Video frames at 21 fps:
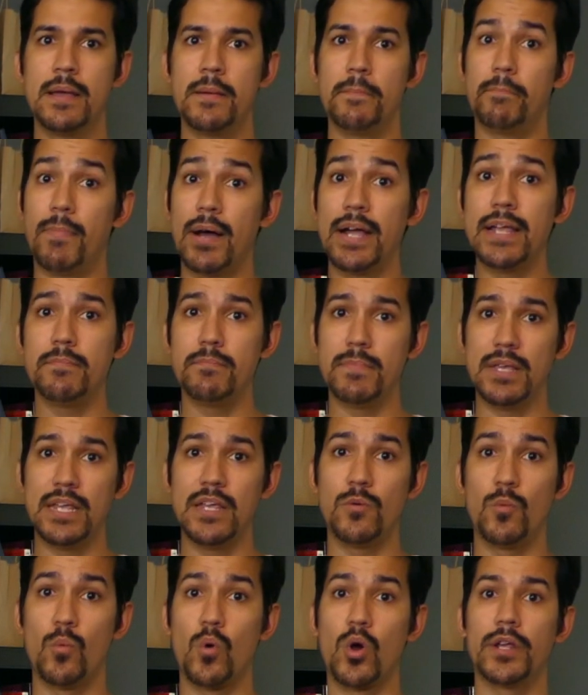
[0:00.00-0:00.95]
might
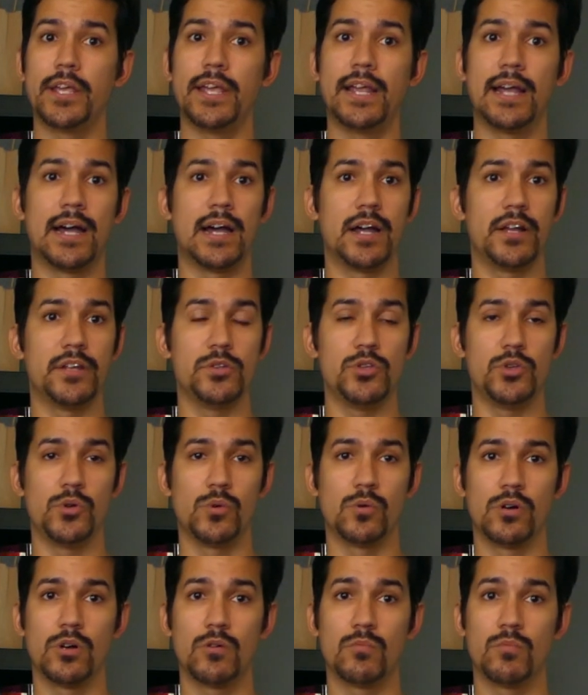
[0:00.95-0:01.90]
mean working on
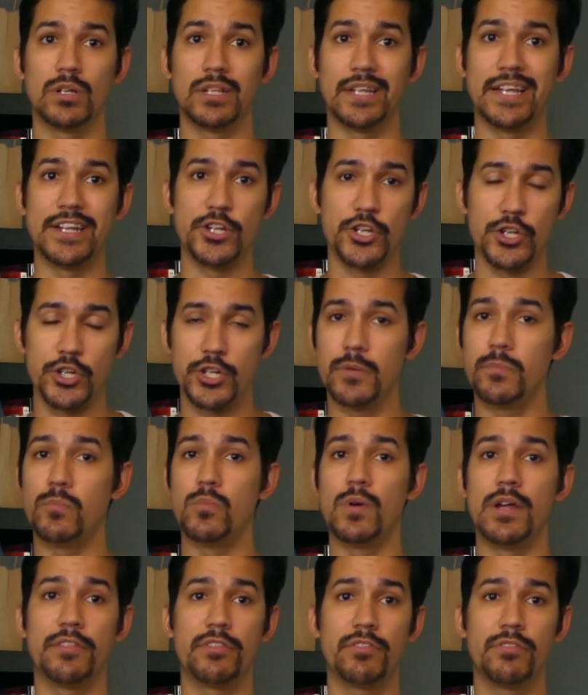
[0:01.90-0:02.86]
your relationship
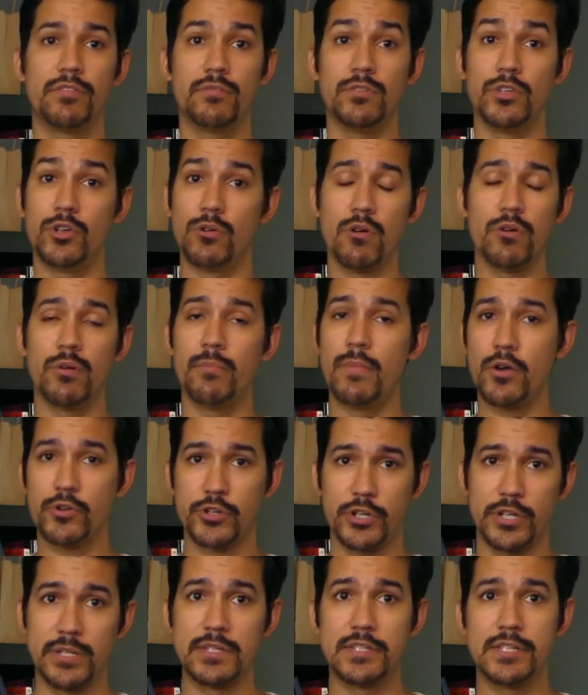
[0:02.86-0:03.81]
with your own
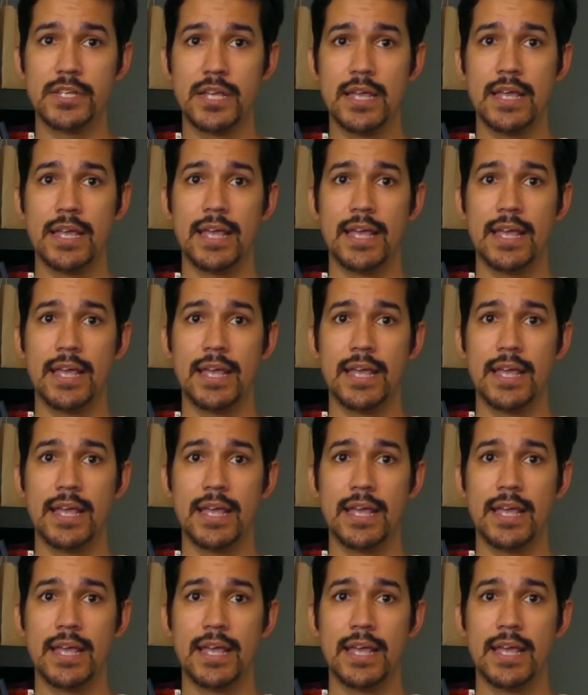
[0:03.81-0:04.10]
emotions.